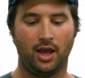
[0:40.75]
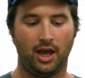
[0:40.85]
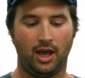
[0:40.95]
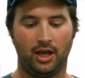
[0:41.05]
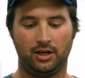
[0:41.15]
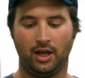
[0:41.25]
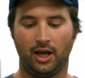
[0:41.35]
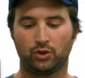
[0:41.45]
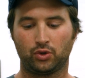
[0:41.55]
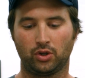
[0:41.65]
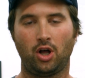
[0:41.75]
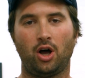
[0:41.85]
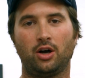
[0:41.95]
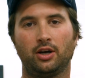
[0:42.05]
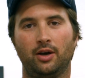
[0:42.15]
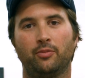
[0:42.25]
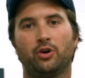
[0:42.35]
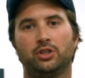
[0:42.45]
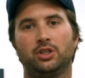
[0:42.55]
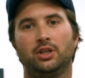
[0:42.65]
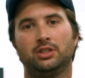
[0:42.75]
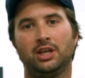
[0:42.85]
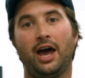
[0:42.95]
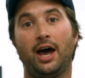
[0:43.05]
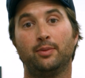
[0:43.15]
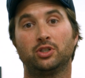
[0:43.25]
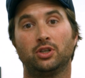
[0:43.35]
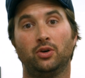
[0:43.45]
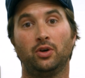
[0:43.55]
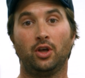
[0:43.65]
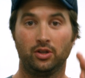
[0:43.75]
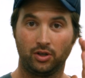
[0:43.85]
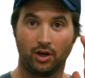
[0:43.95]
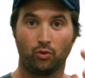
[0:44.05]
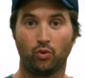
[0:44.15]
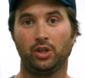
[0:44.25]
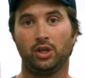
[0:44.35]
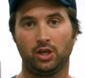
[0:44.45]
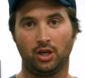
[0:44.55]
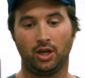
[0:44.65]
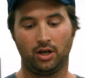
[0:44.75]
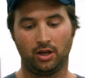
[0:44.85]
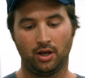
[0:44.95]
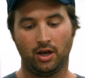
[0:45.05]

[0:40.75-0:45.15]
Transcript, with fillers: and extra long immersion tabs so you get really good